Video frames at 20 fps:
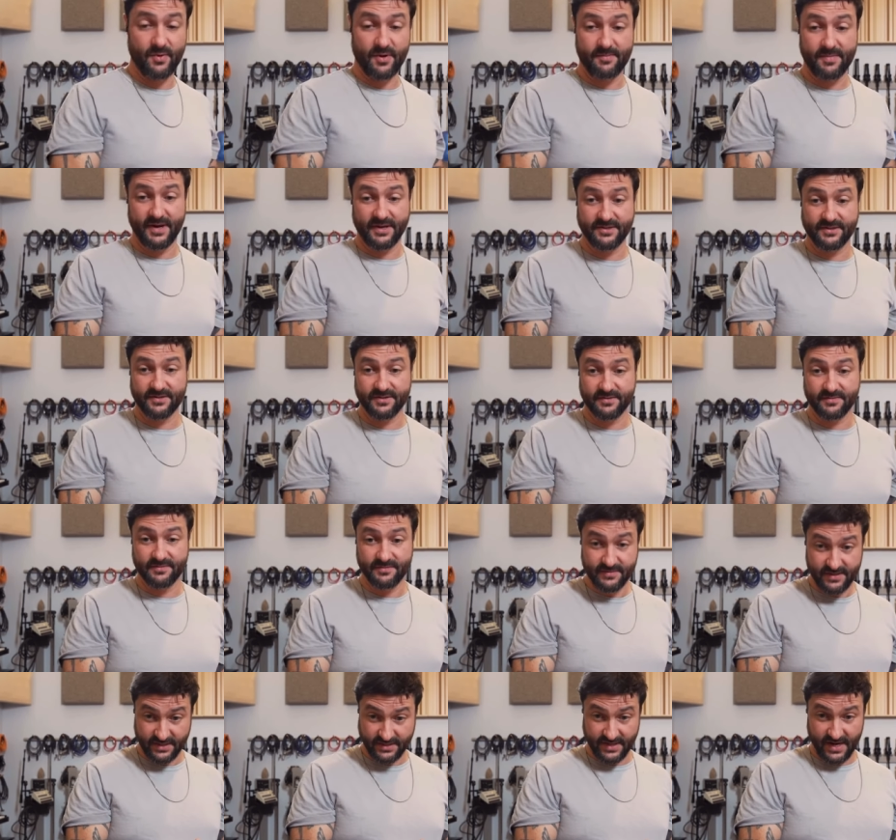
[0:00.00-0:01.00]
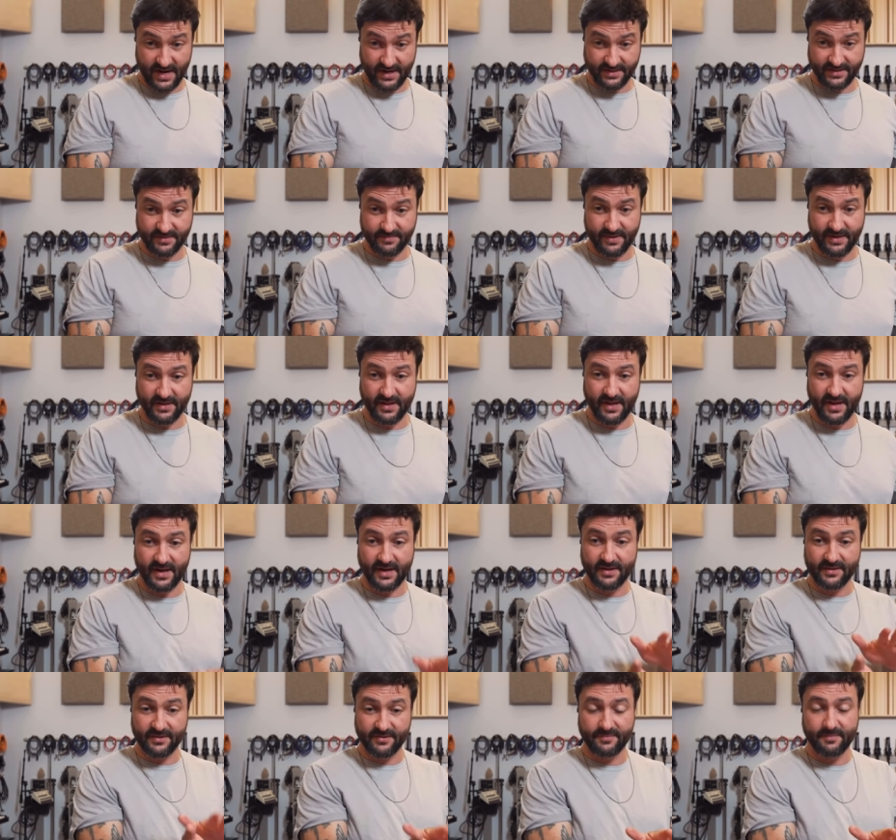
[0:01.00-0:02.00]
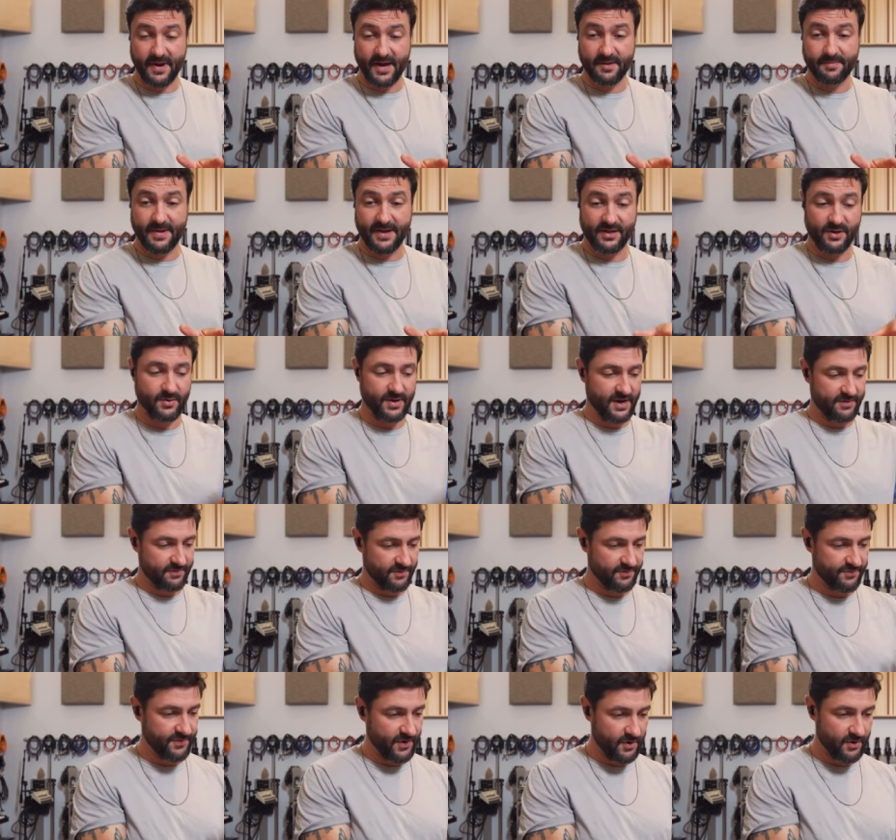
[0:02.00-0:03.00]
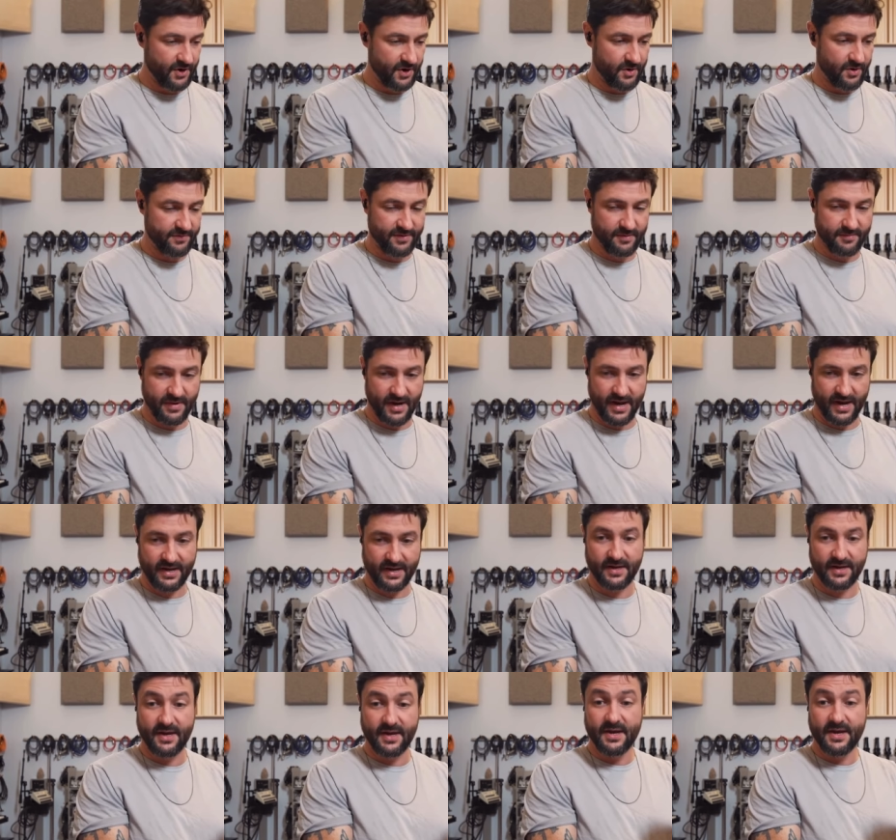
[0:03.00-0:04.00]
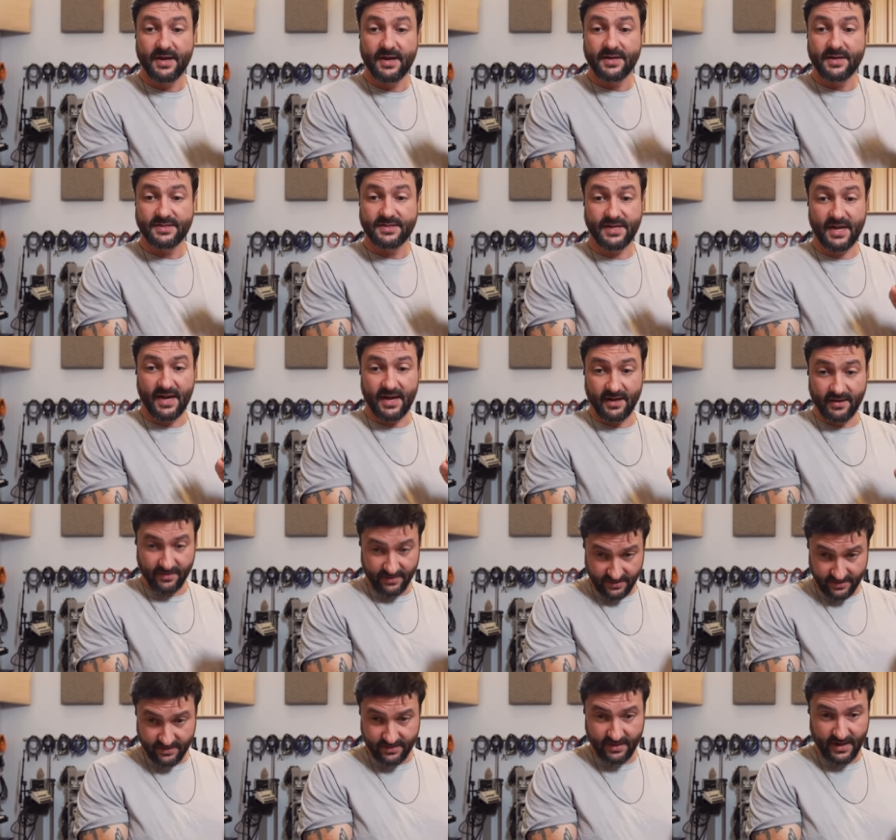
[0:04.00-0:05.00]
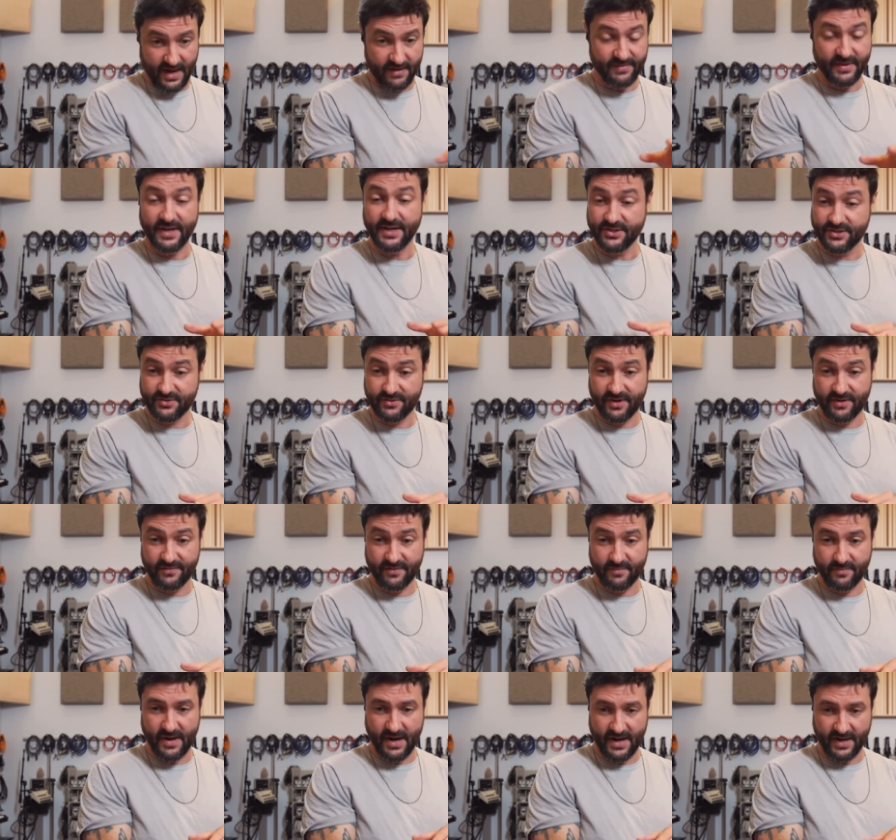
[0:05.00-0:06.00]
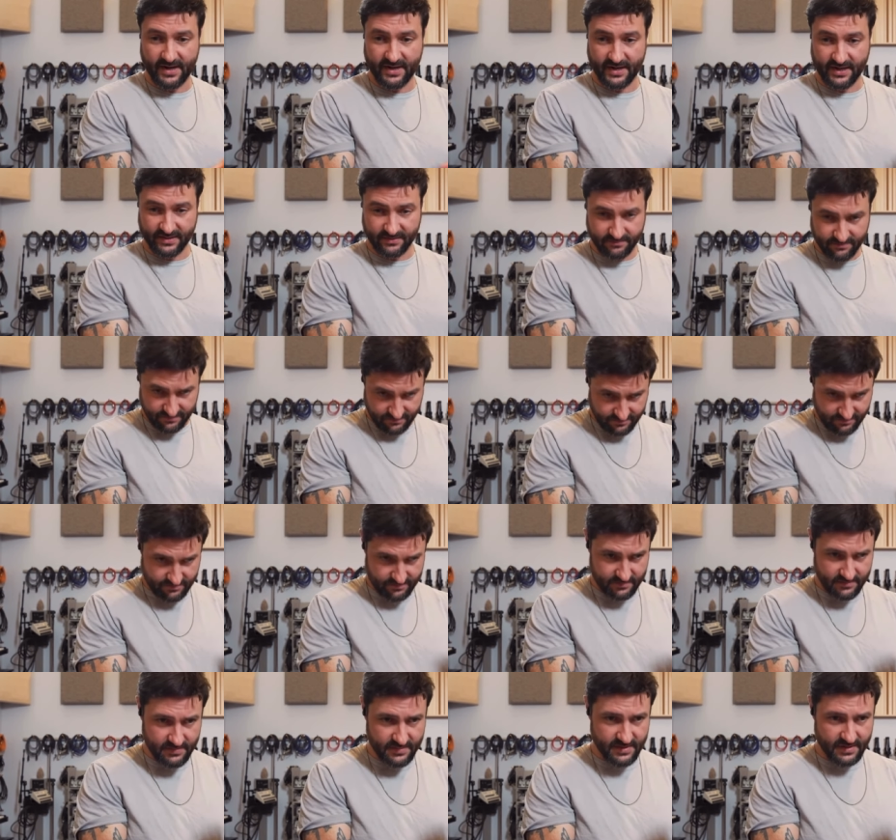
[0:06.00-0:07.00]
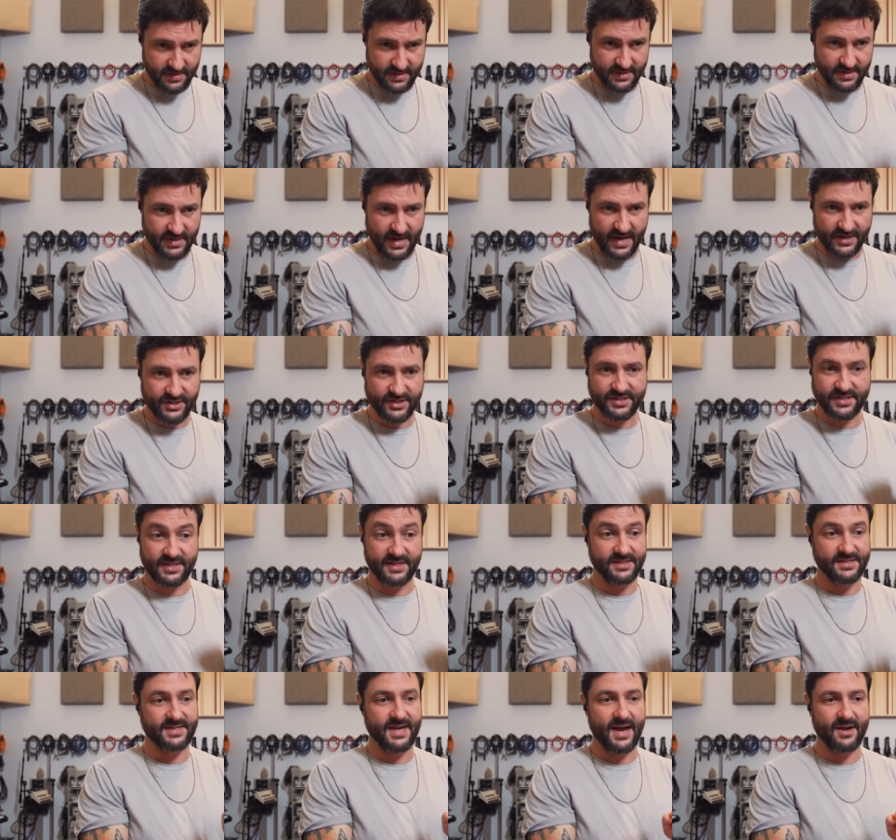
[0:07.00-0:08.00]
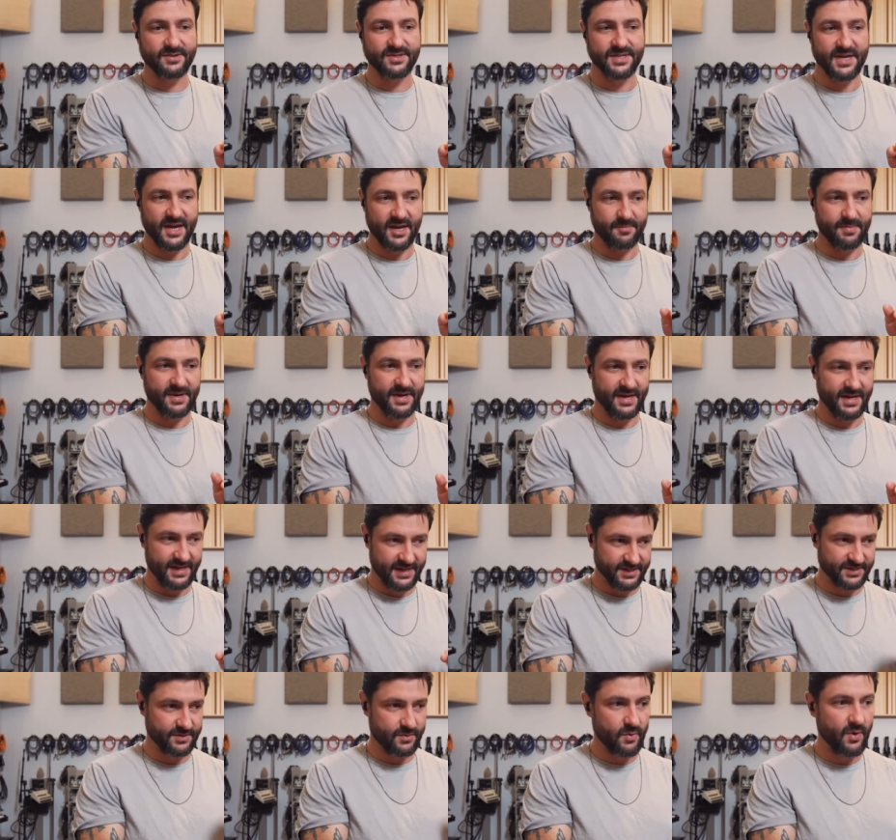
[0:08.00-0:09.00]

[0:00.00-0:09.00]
what mics are designed to be like. In this mic menu, would have a photo of the mic, say that have the history of the mic. It, yeah. Not just that it sounds like, but it is